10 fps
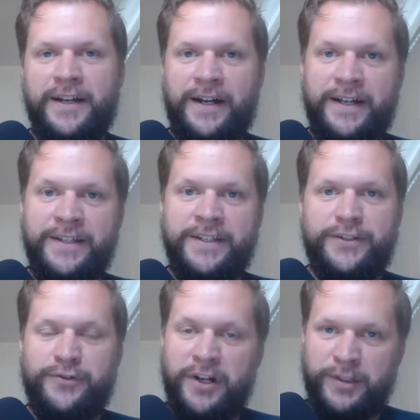
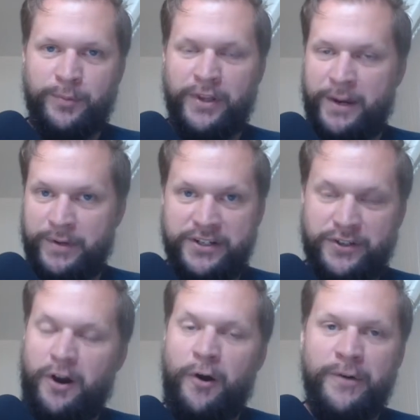indestructible that we just
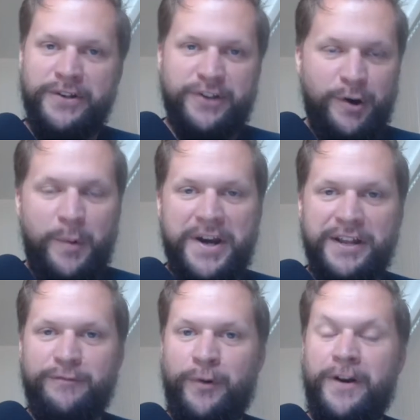always are
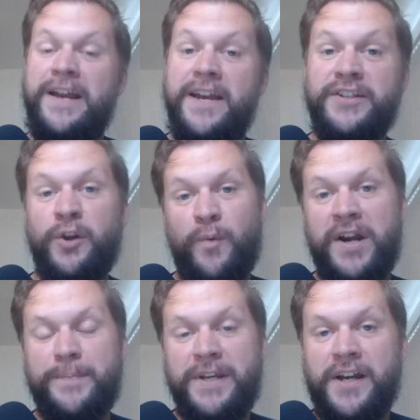waiting for, is going to
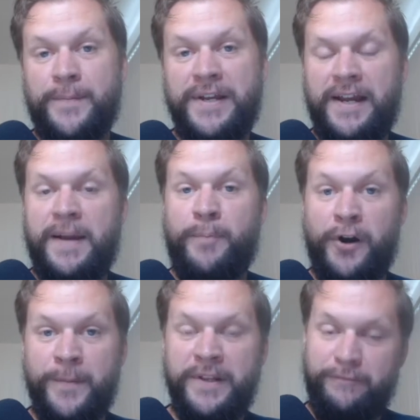wind up becoming a
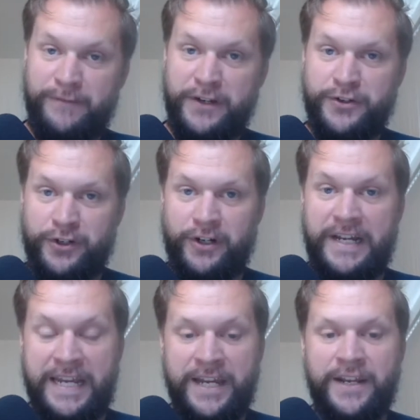permanent fixture
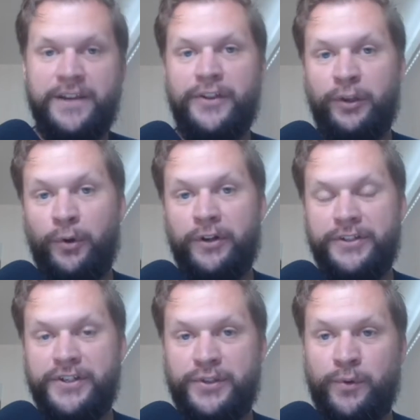in the
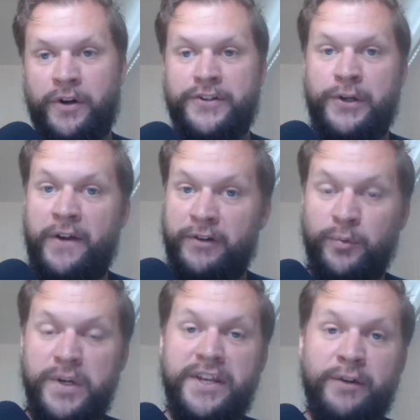loyalty store. So every
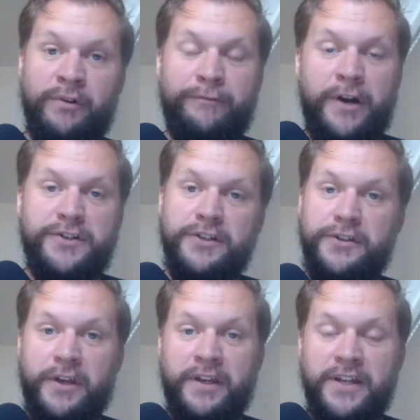week it refreshes, you
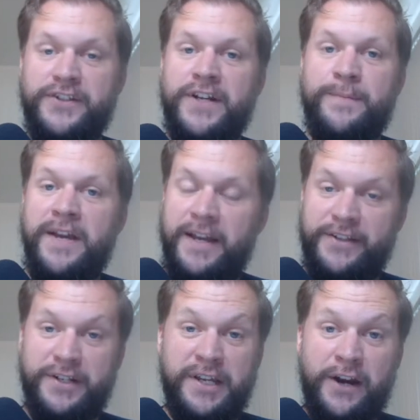can get some,
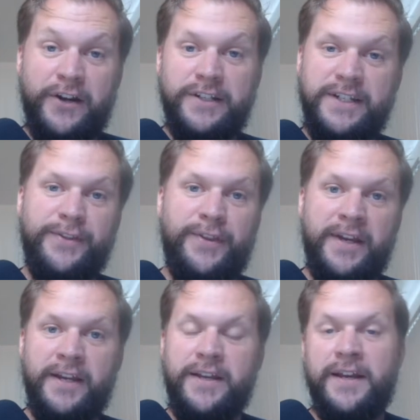it's a guaranteed
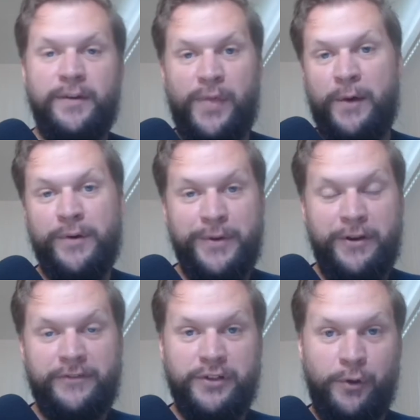thing, and that way we don't
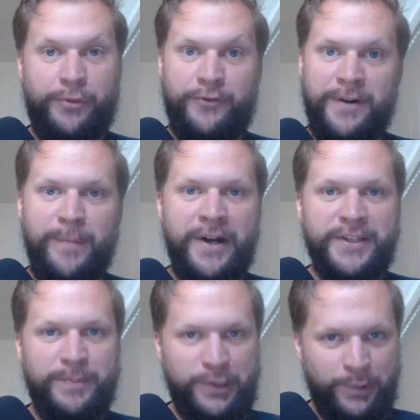have to go 3 months
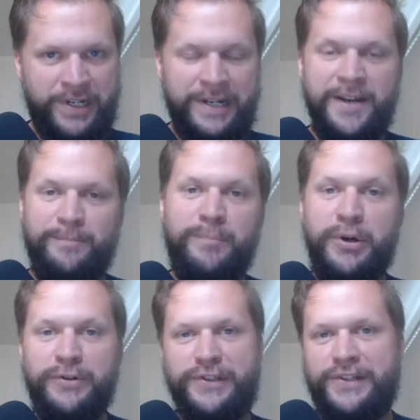between
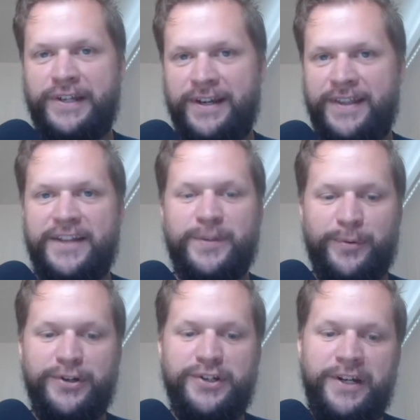boosts again. That's
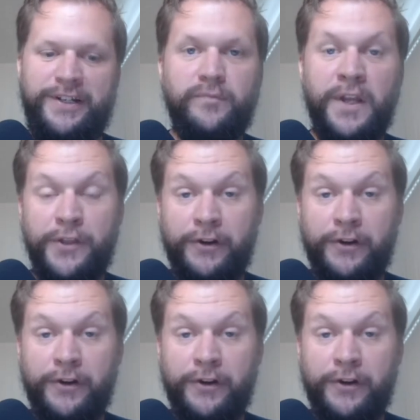appreciated. They're